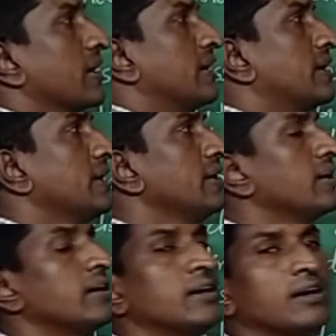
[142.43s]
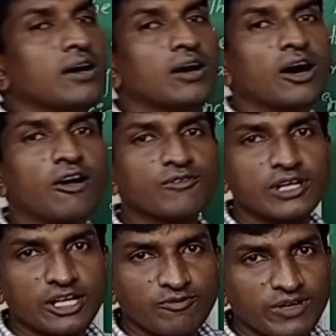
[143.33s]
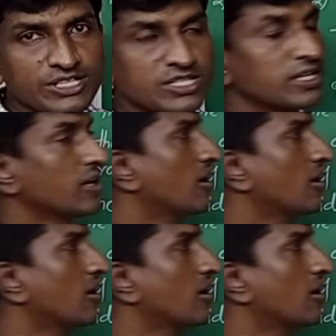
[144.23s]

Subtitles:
light ray after reflection